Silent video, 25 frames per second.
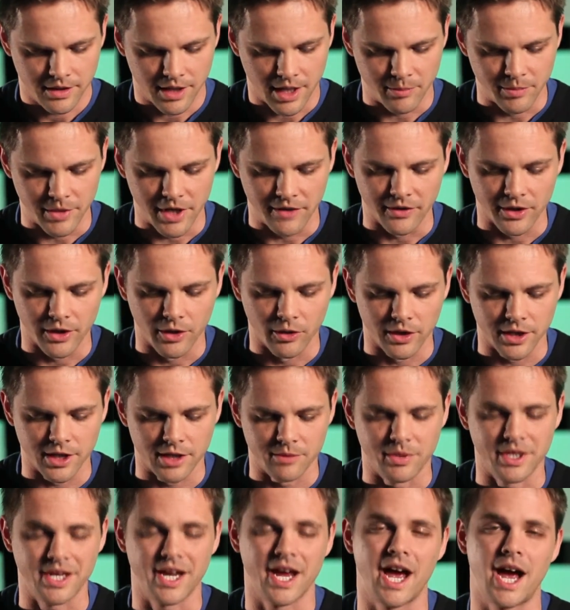I'm never going
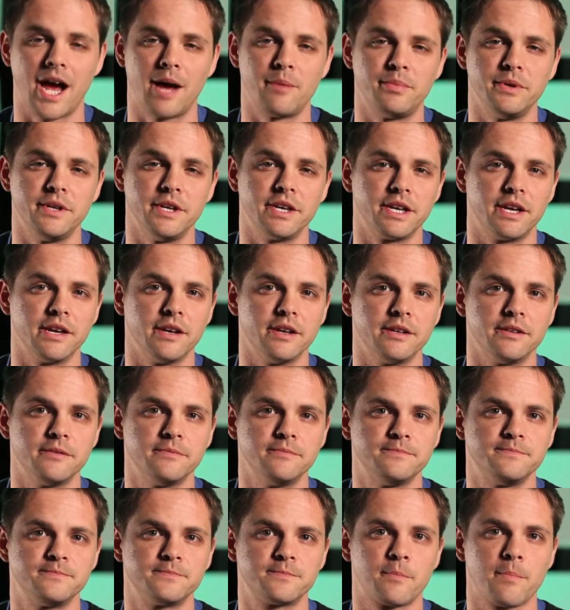to be happy
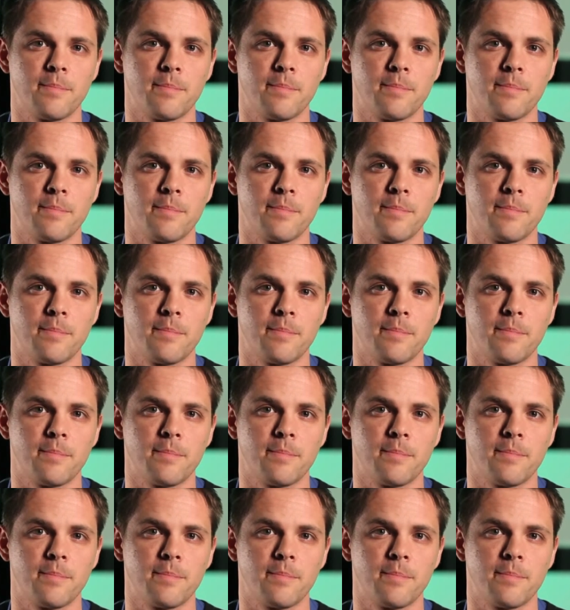again.